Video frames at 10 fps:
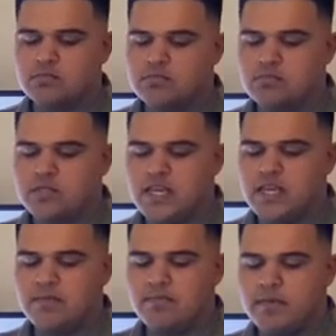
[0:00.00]

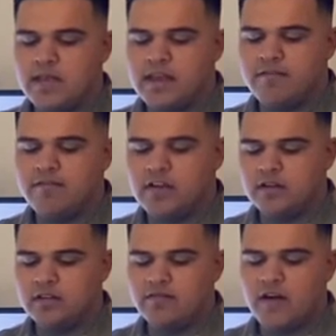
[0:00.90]
team in a
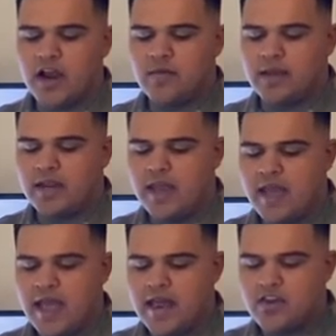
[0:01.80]
field environment,
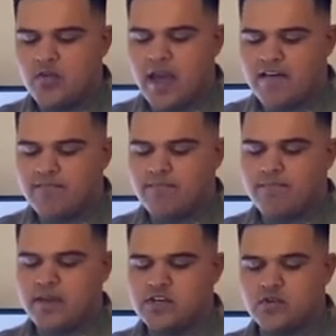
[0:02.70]
and you have
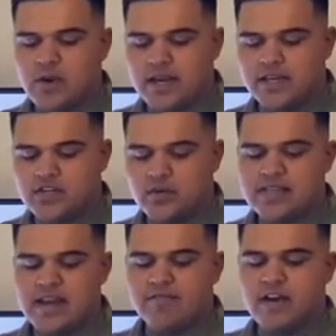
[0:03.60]
been directed to
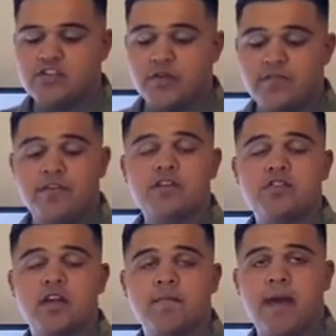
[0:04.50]
identify terrain features
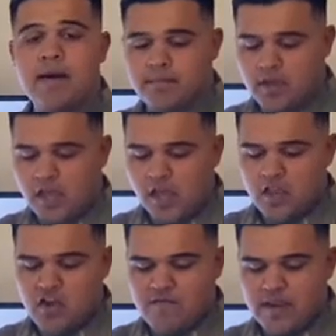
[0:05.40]
on a map.
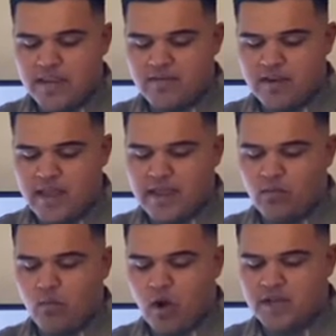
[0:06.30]
You have been given
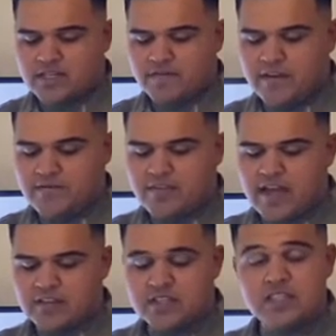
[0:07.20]
a 1 to
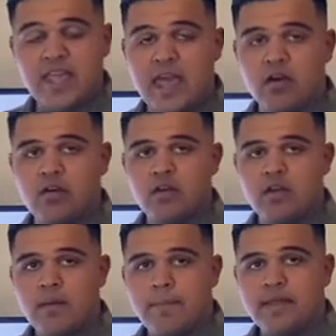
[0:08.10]
50,000 scale
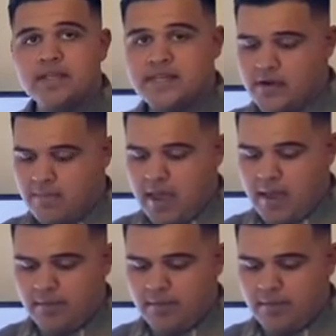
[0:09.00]
military map.